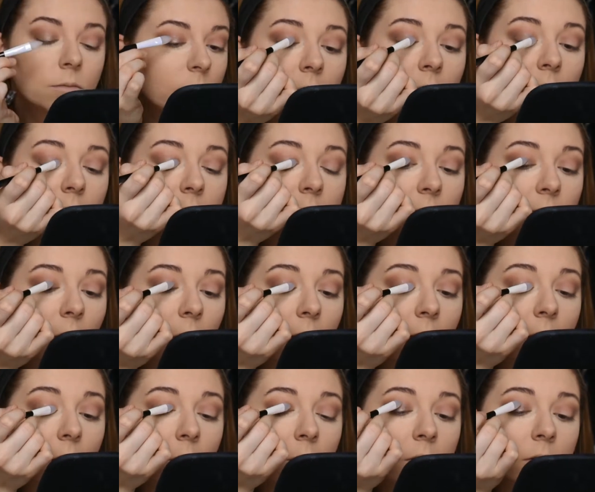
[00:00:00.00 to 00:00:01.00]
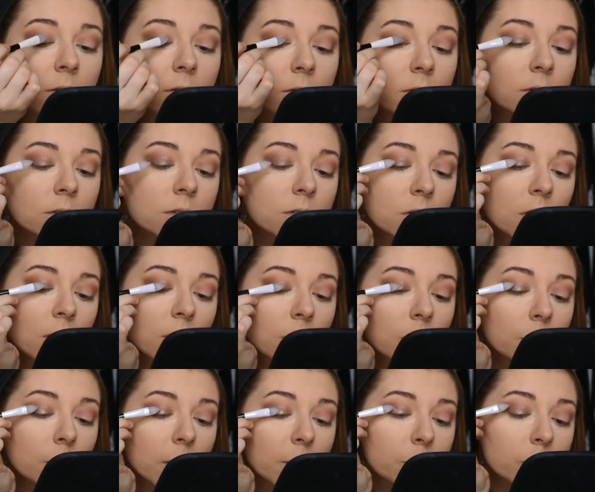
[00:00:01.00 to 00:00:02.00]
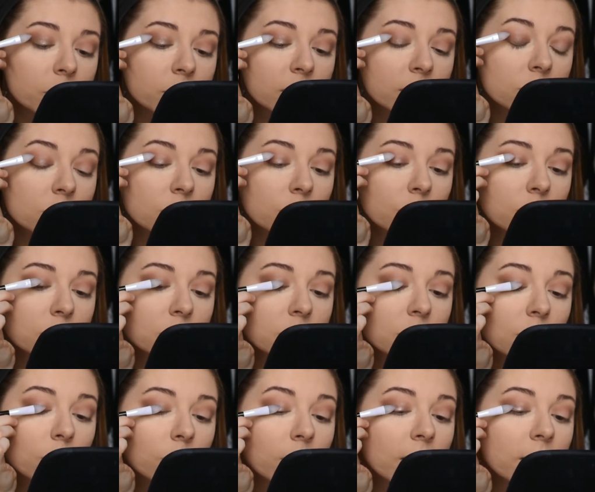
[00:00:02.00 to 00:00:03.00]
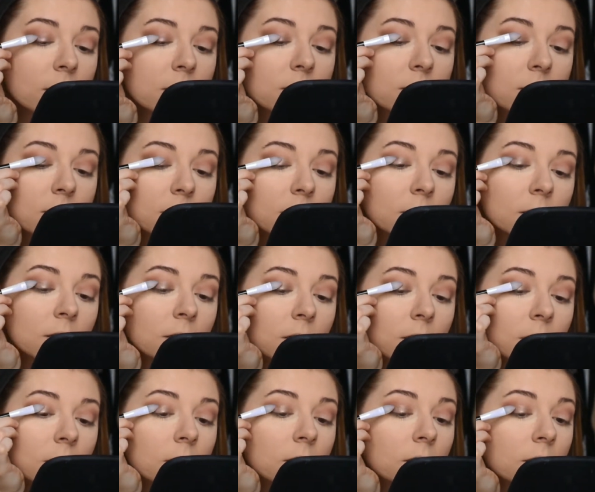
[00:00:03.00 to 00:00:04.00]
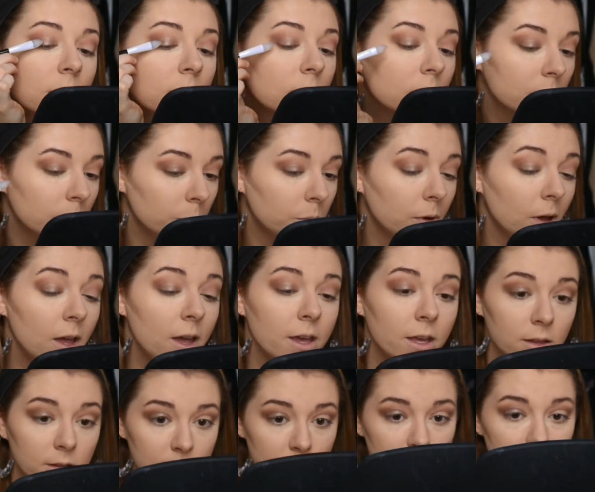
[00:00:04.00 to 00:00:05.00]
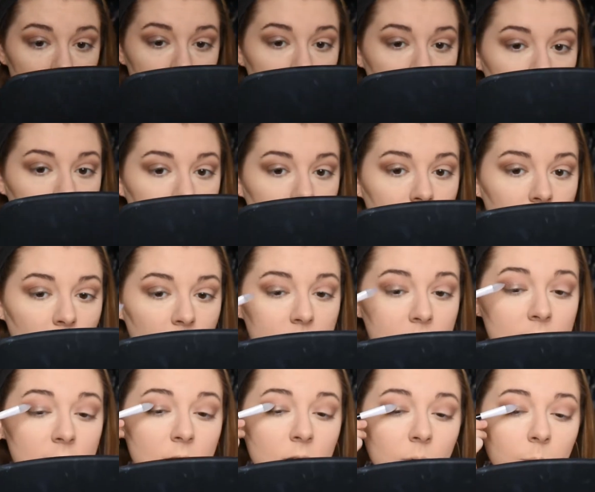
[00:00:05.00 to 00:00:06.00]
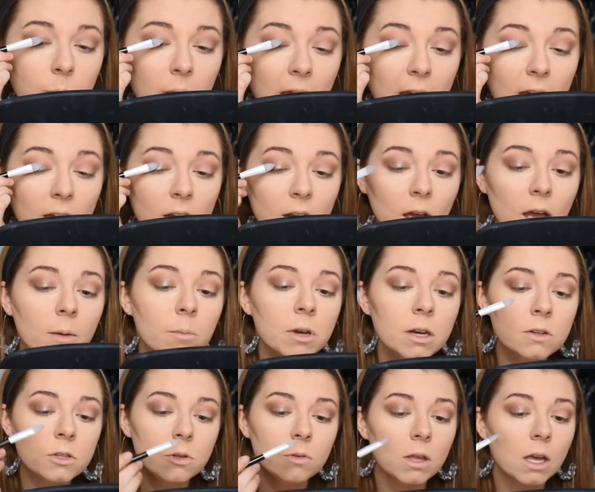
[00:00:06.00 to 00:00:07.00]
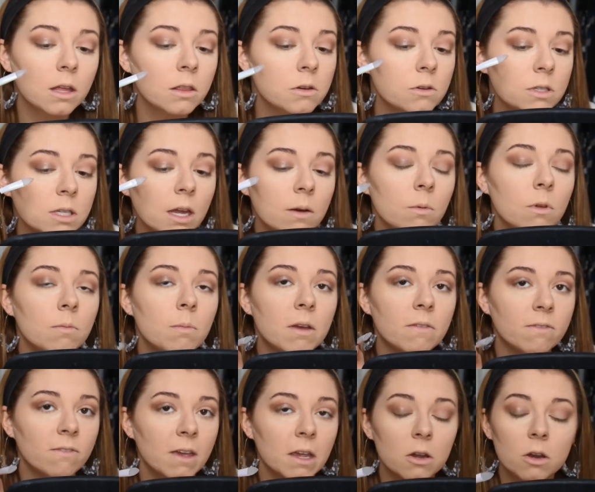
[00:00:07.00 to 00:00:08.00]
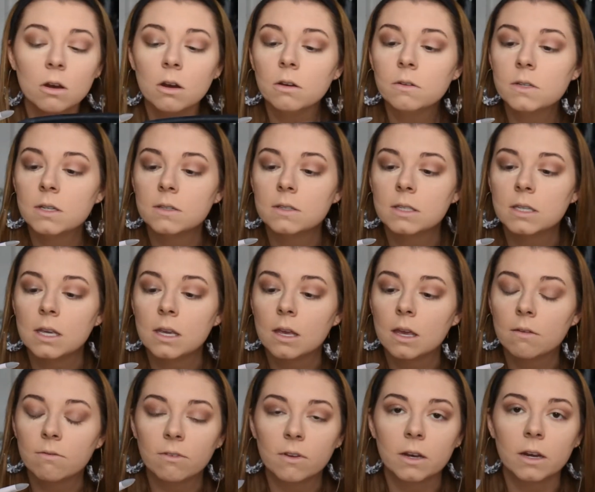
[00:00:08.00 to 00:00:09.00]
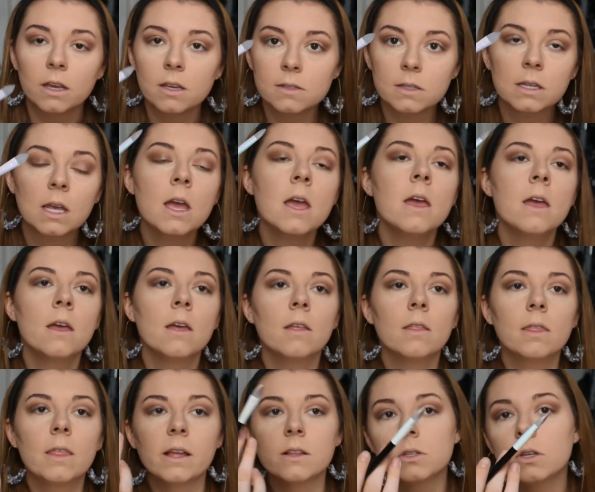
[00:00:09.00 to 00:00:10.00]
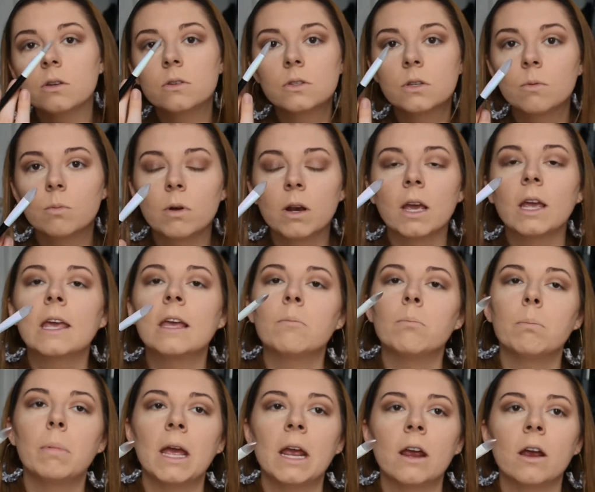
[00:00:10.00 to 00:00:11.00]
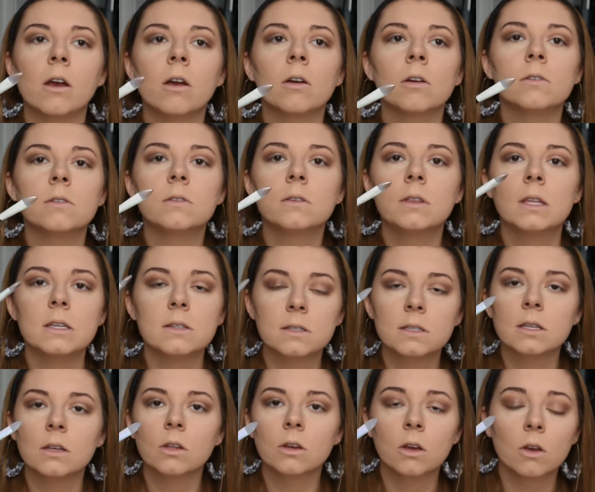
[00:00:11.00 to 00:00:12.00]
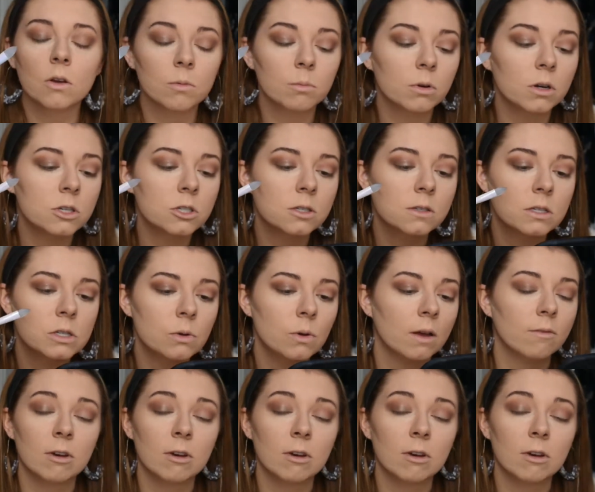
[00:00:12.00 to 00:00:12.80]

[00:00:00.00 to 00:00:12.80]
There's fallout, so my prediction was correct. But that doesn't look bad. I'm gonna do the other side with my finger to see if it, because that's also what I compare these silicone brushes to.